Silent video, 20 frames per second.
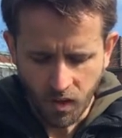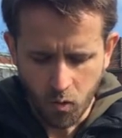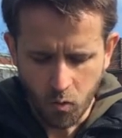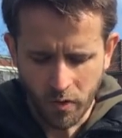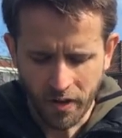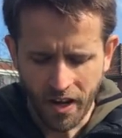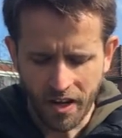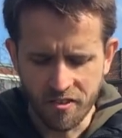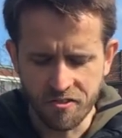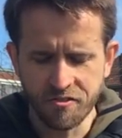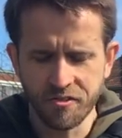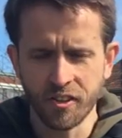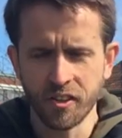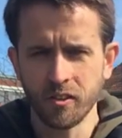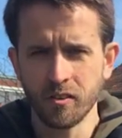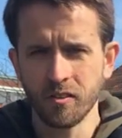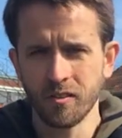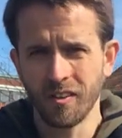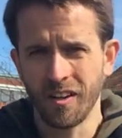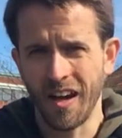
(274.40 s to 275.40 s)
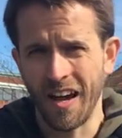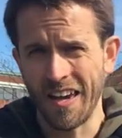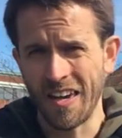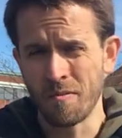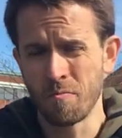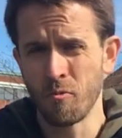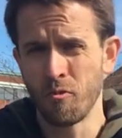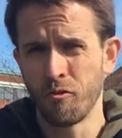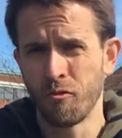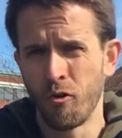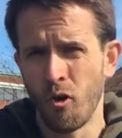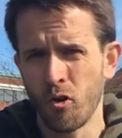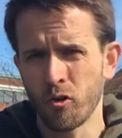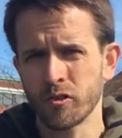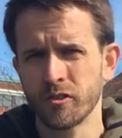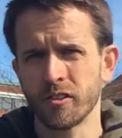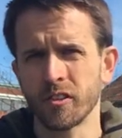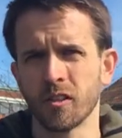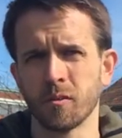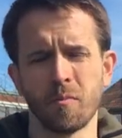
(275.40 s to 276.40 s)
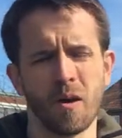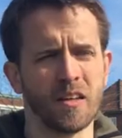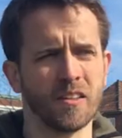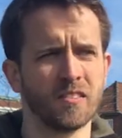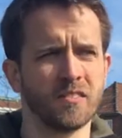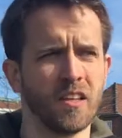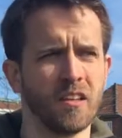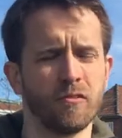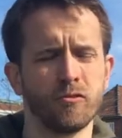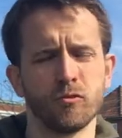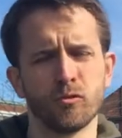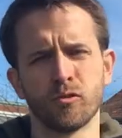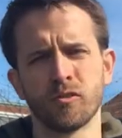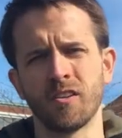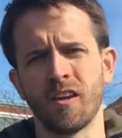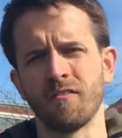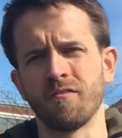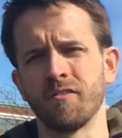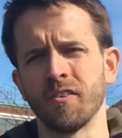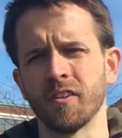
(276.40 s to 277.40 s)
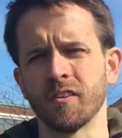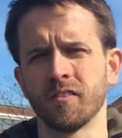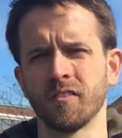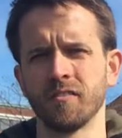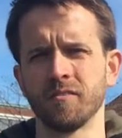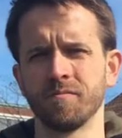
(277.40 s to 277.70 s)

when I feel I am forcing myself to something,